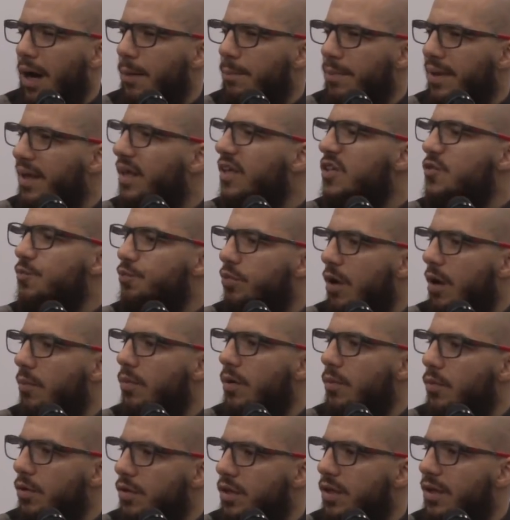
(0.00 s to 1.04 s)
Our biggest
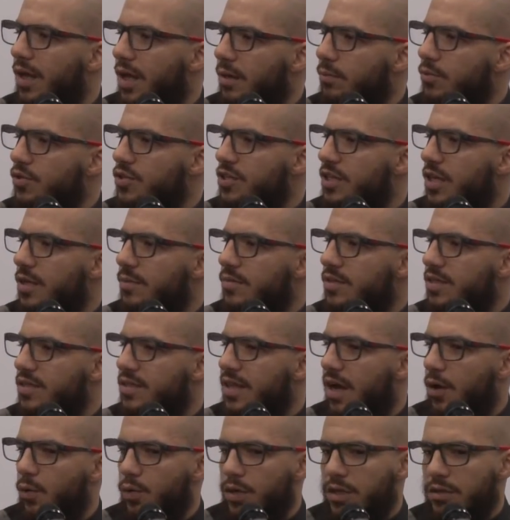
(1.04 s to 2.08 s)
problem with the non-Muslims
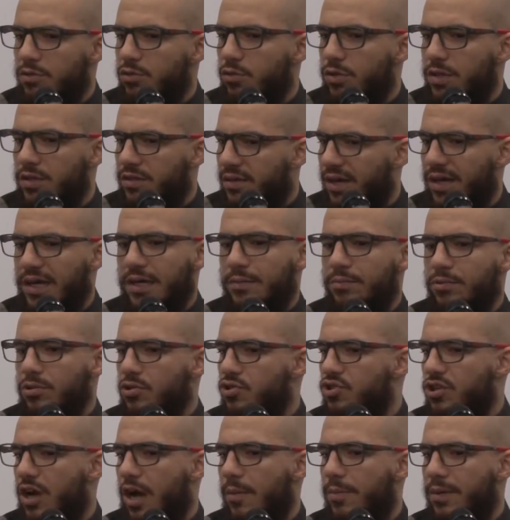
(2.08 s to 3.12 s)
is that we do a
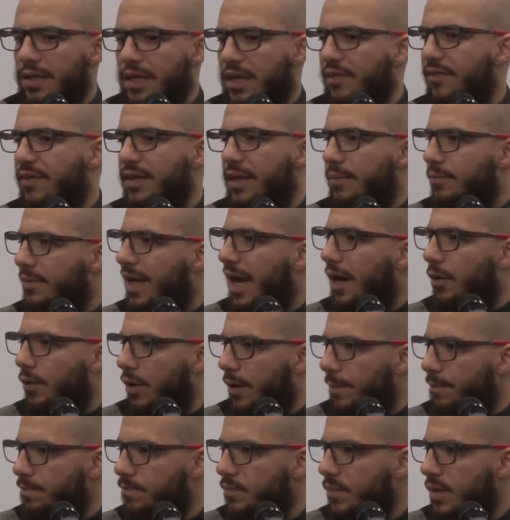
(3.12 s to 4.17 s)
terrible job in giving them
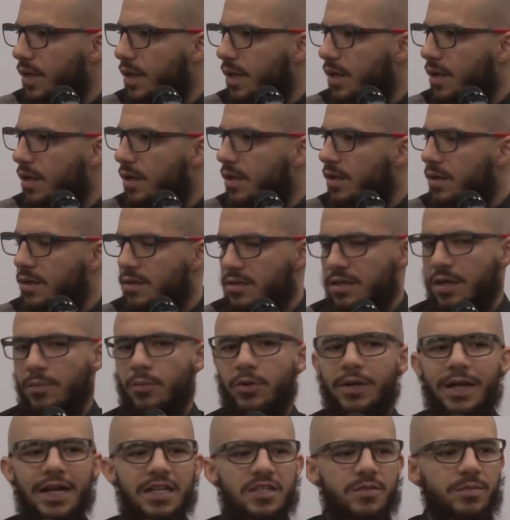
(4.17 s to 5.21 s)
dawah.
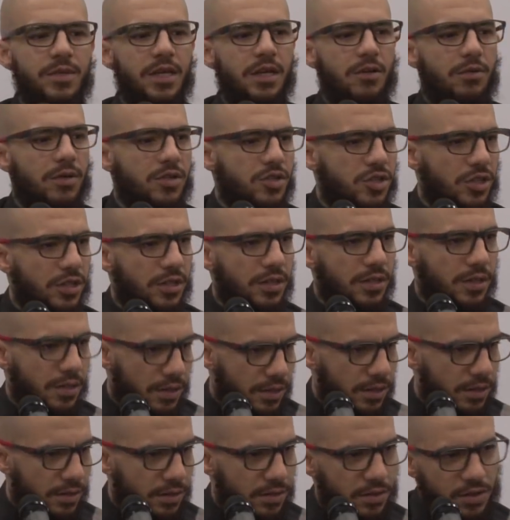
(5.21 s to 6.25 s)
Someone asked me a question
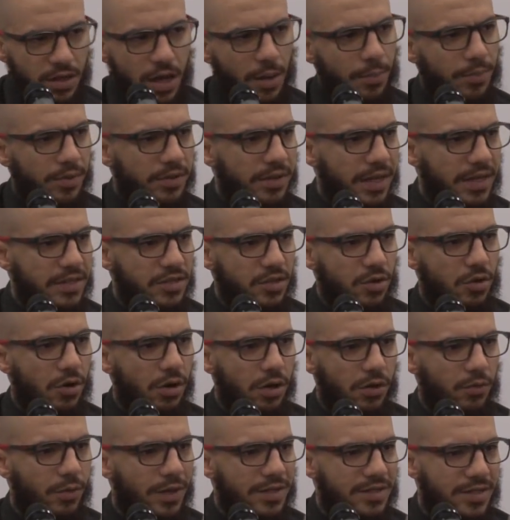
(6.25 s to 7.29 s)
a couple of days
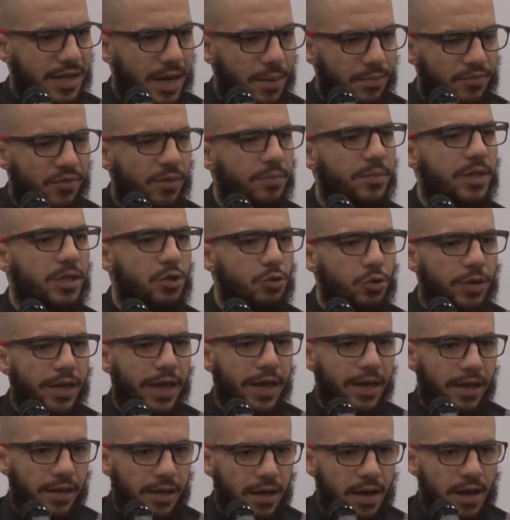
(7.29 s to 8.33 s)
ago on WhatsApp from the
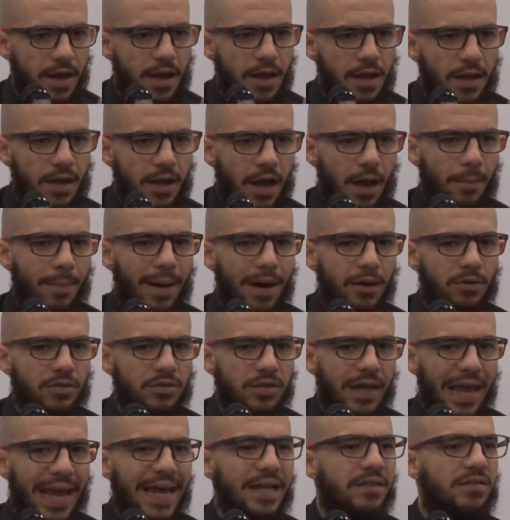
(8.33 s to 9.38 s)
UK
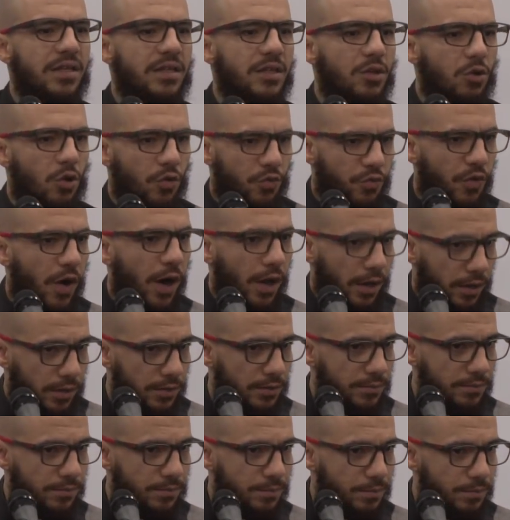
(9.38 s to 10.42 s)
about hating the
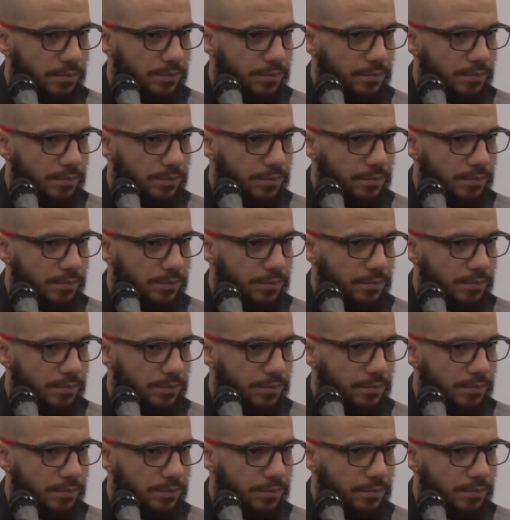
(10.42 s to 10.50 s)
kuffar.